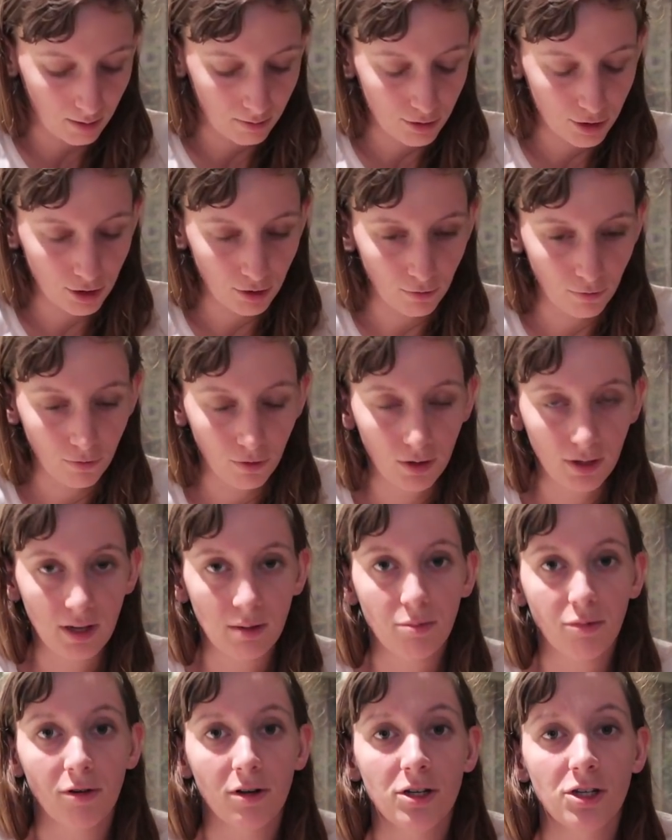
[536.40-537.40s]
if she'll fully
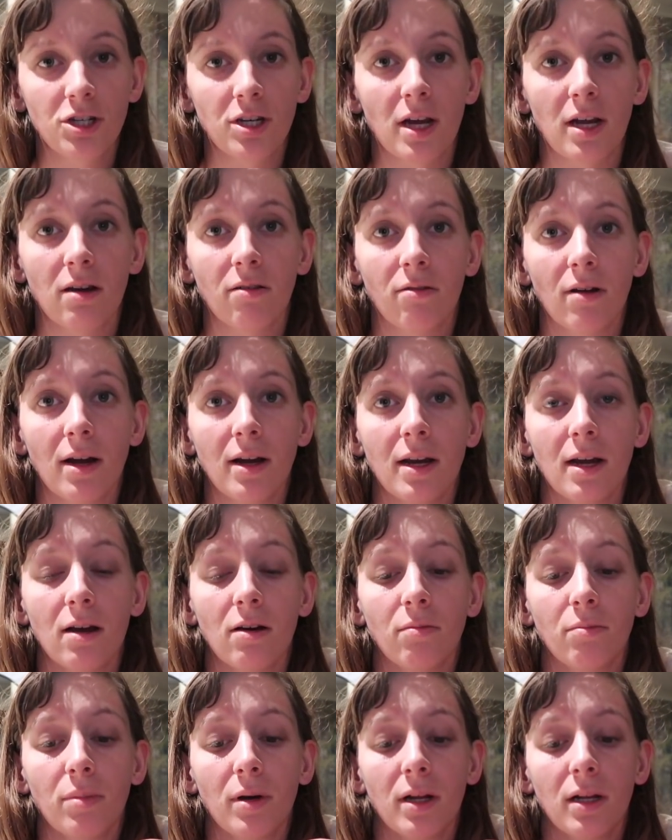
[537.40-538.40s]
appreciate it right
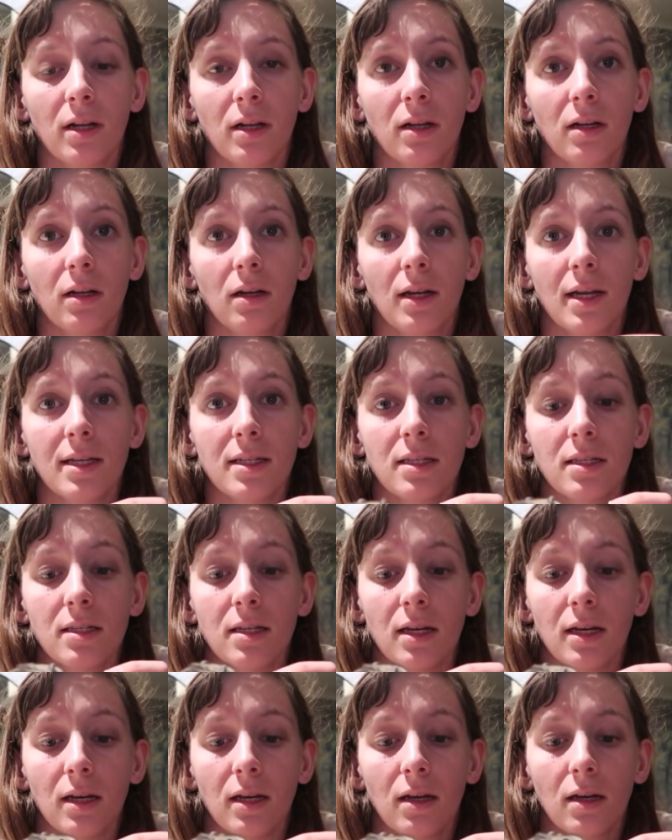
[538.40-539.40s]
now, but let's
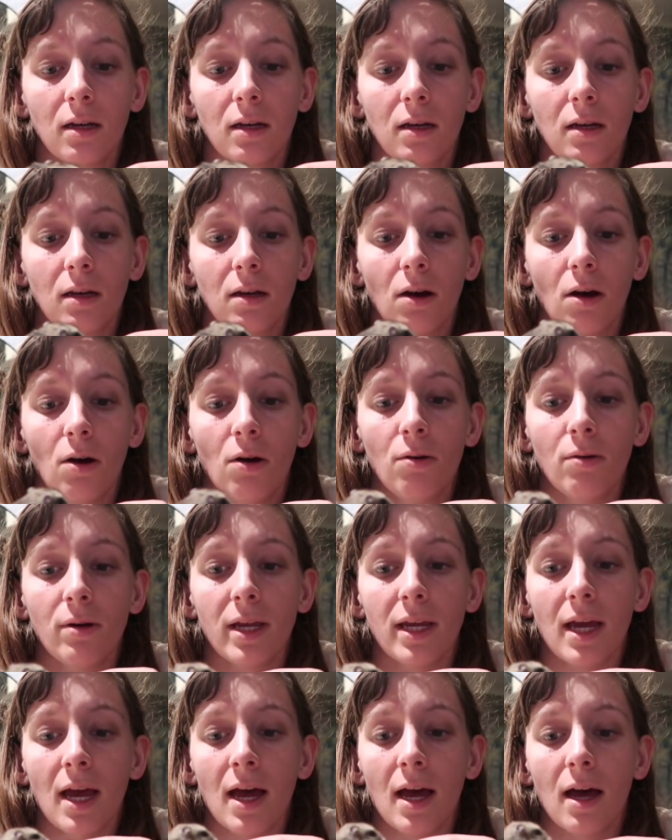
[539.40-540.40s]
see. Oh
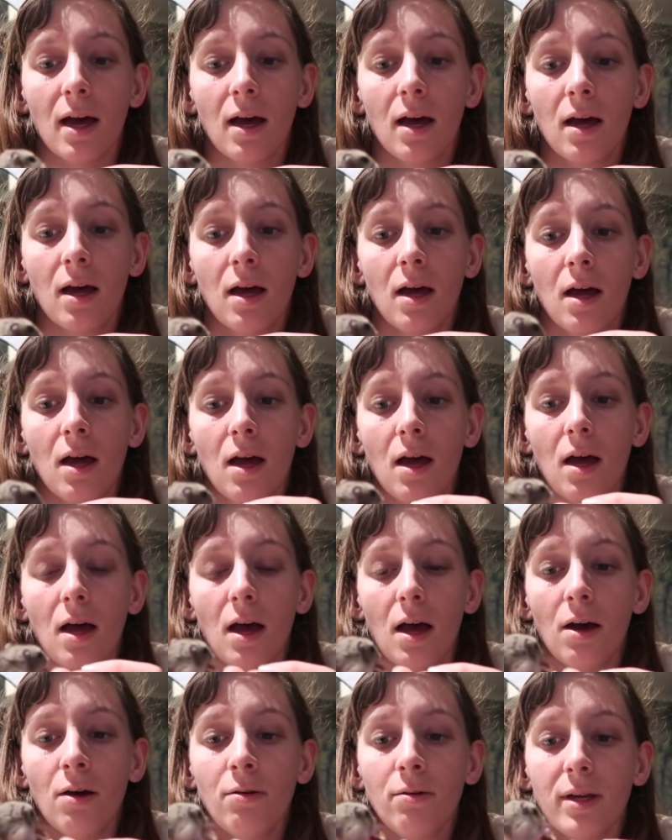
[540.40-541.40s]
yeah.
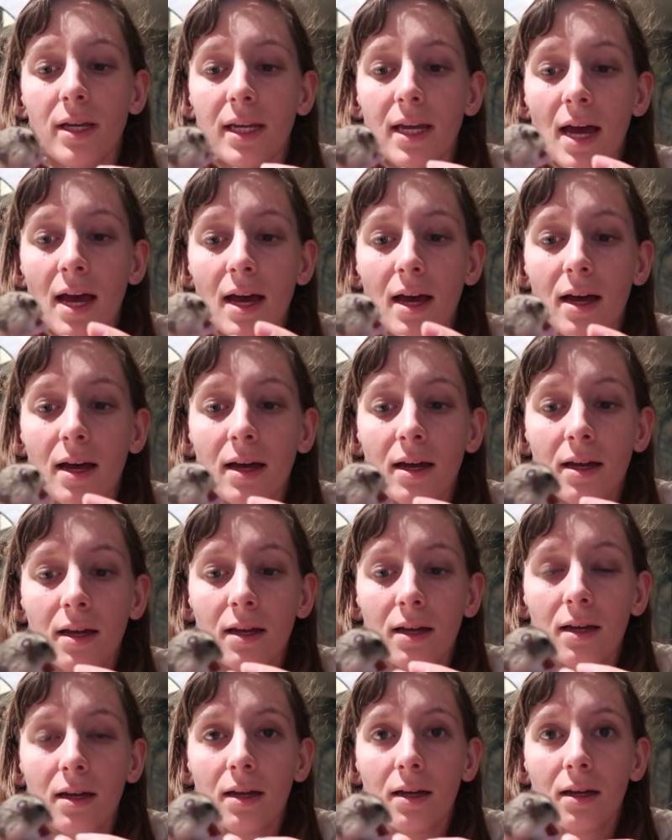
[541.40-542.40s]
Oh yeah.
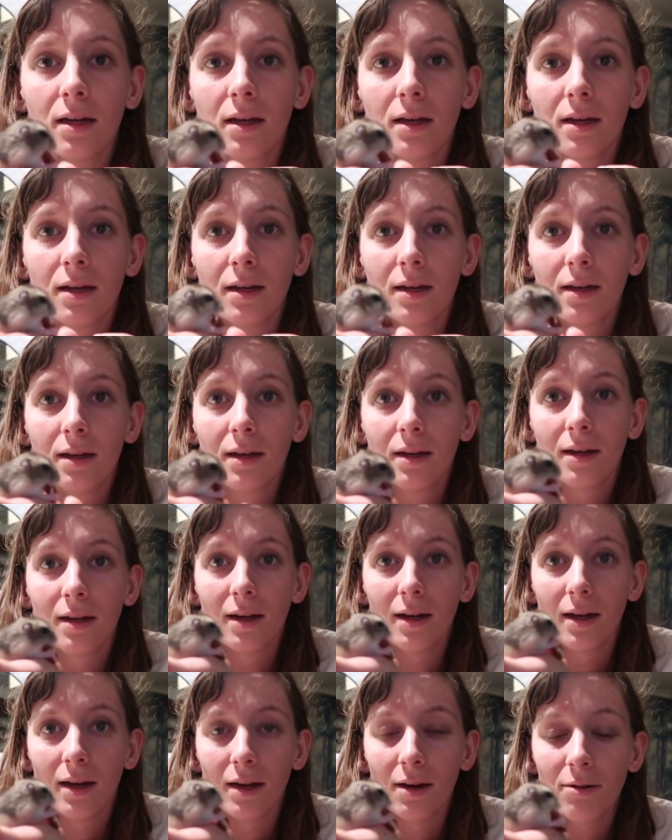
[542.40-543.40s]

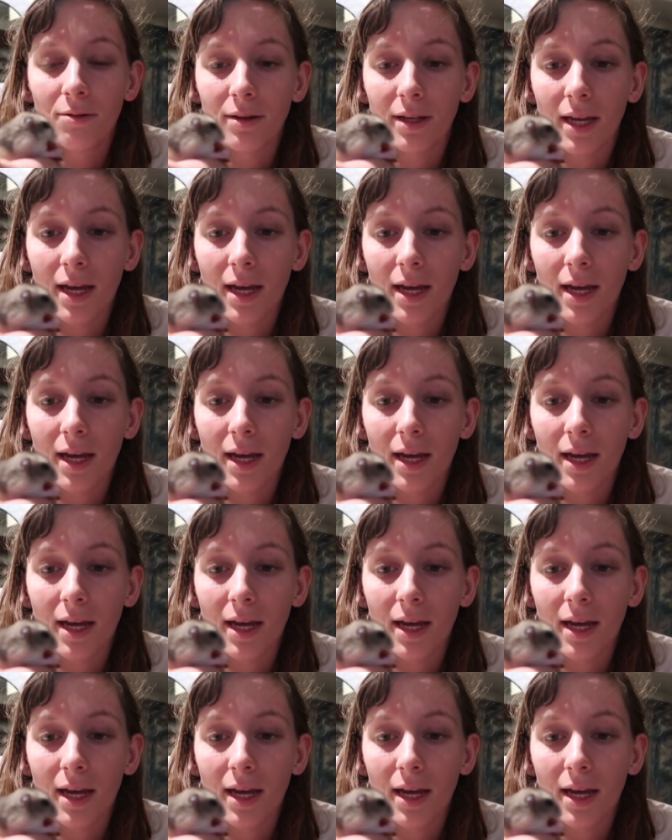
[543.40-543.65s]
Oh